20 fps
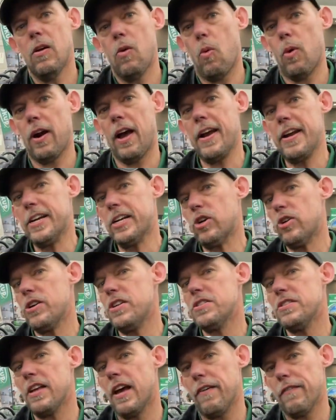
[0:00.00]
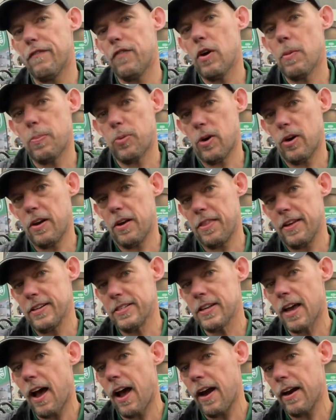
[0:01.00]
When I increase that footprint of that
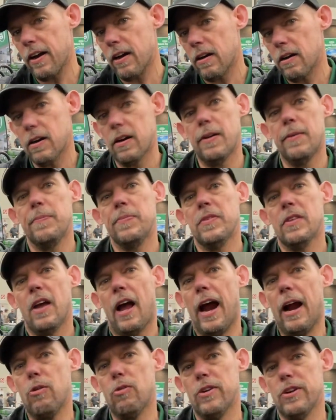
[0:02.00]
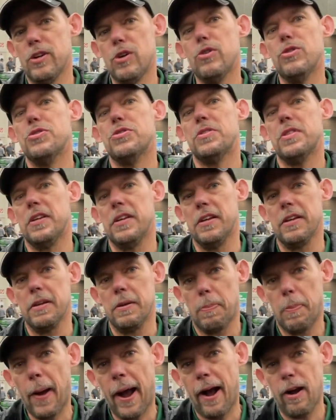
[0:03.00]
tire, I reduce the
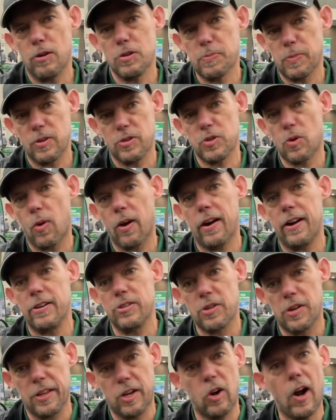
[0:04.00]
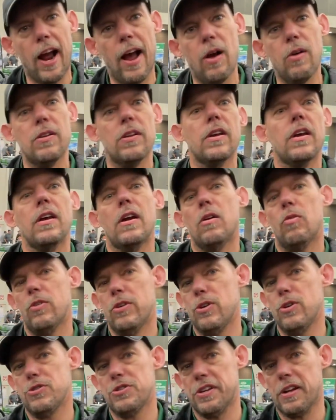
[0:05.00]
pounds per square inch on the ground,
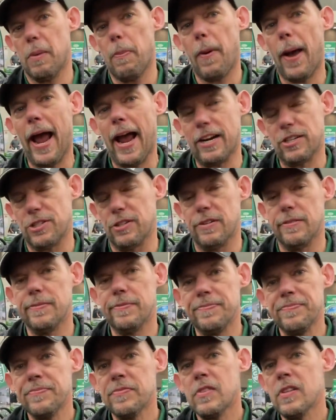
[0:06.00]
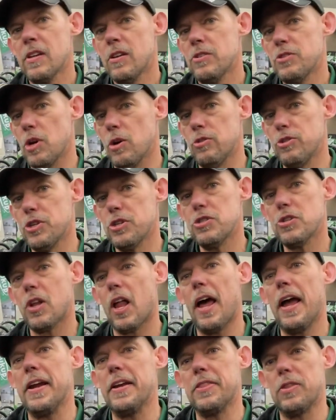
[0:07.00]
reducing compaction. So just
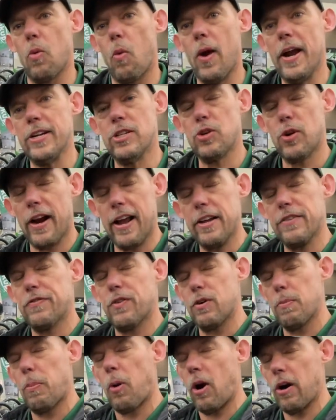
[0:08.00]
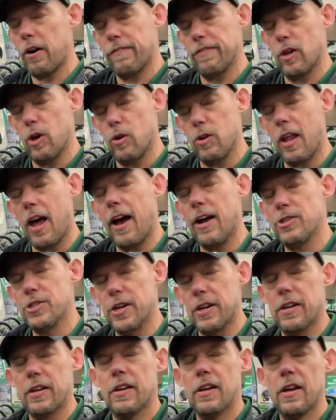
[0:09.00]
like the weight transfer part of Load
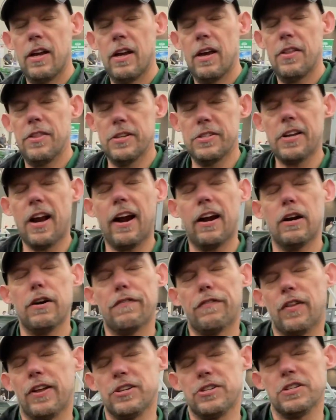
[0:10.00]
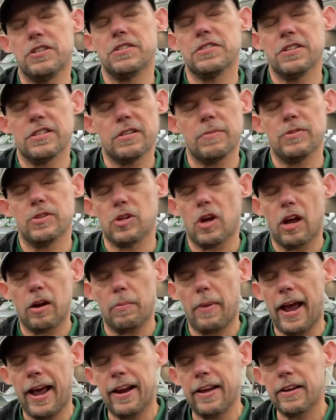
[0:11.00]
Logic, the tire inflation system is
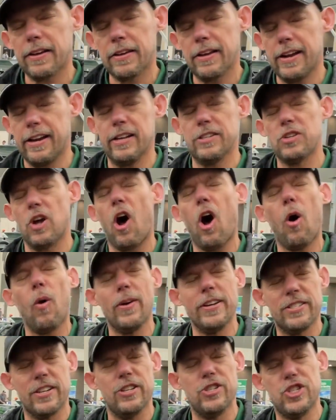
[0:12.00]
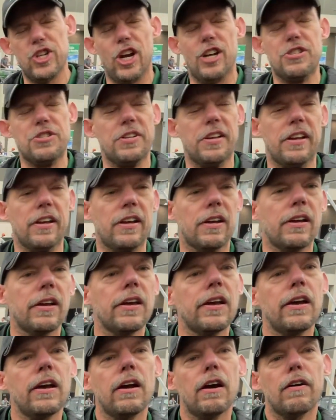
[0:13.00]
automatic, and it's always adjusting
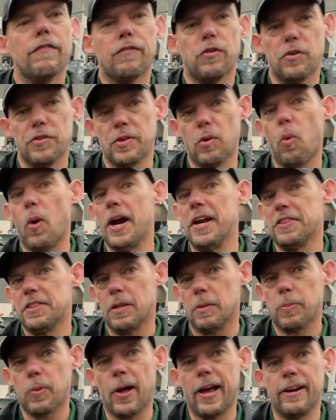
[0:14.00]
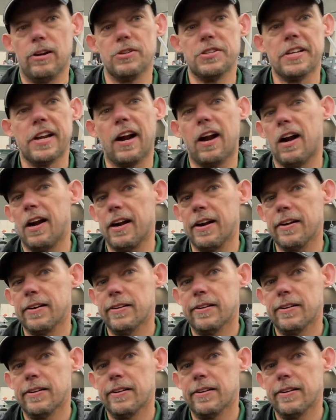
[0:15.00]
for the weight the planter's carrying.